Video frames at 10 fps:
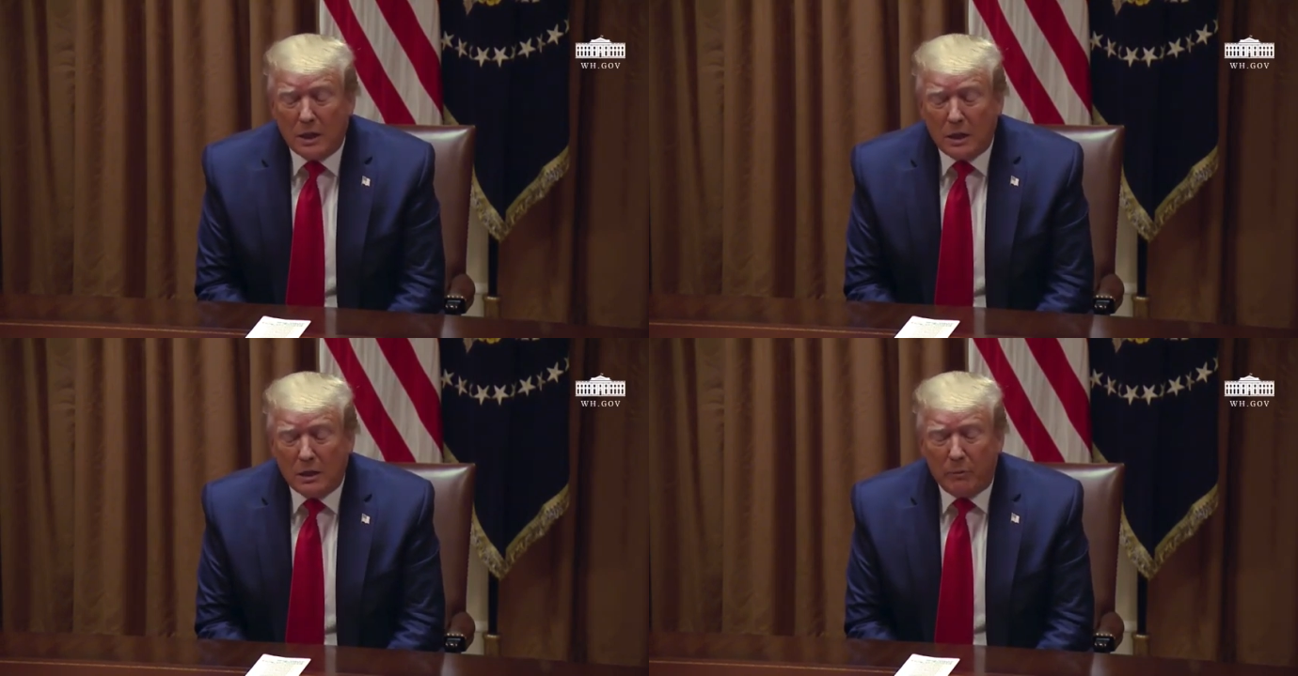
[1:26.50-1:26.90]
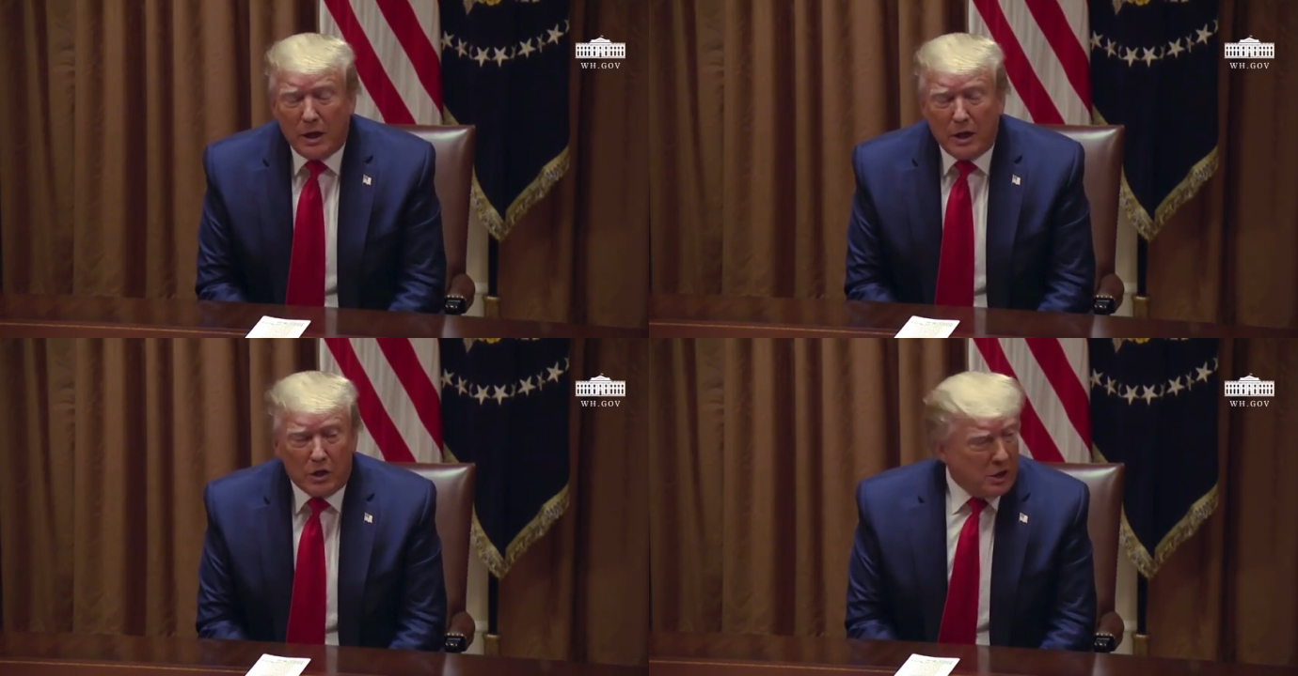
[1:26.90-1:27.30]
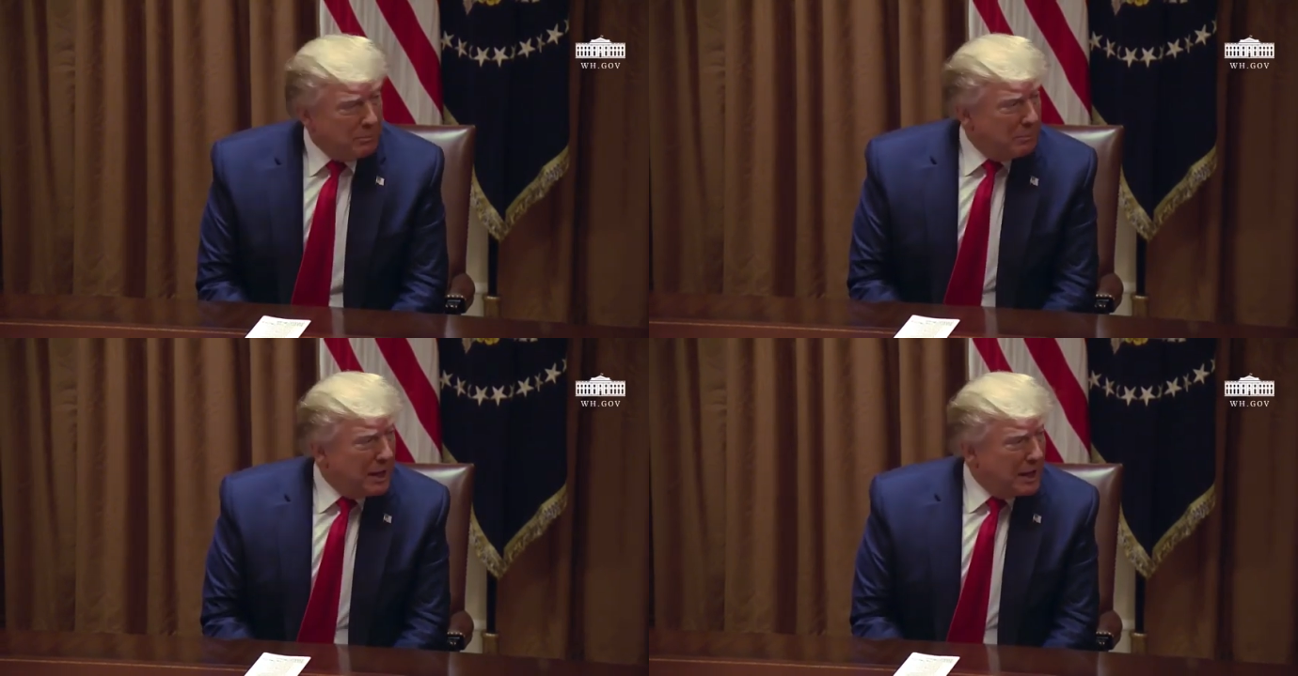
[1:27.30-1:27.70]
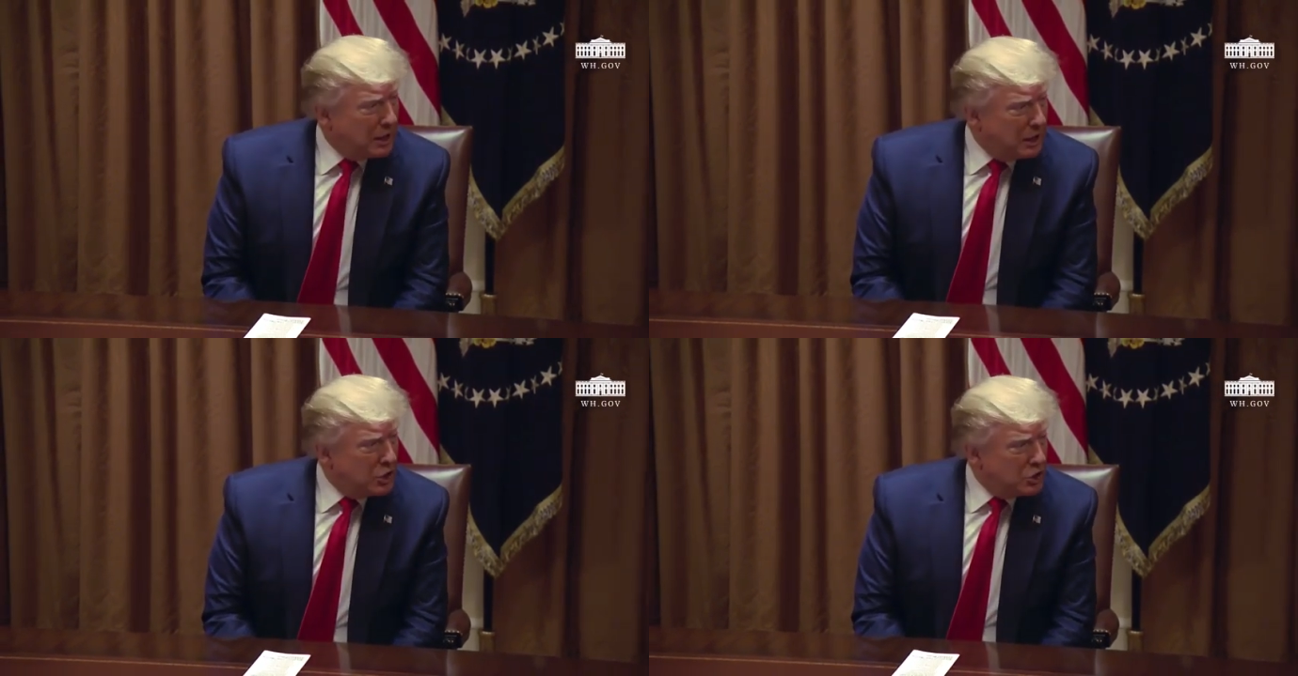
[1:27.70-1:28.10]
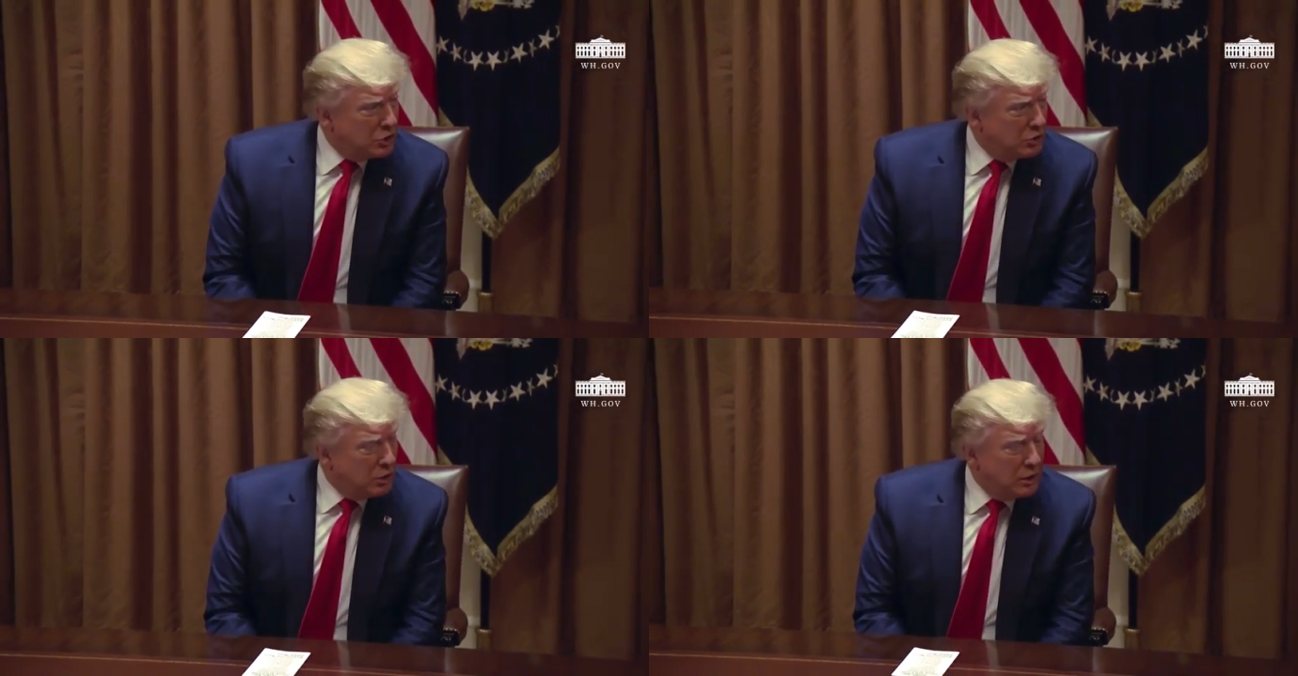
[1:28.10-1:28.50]
Uh, and it's going to be back
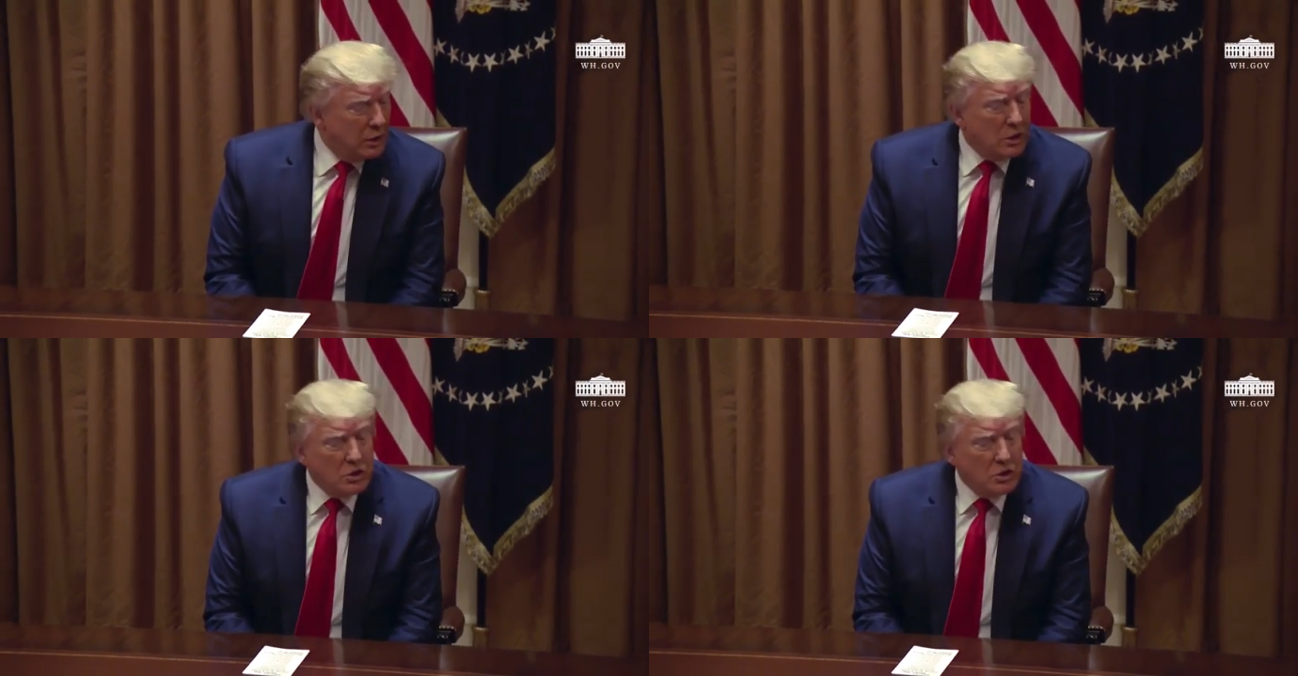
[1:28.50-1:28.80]
again soon.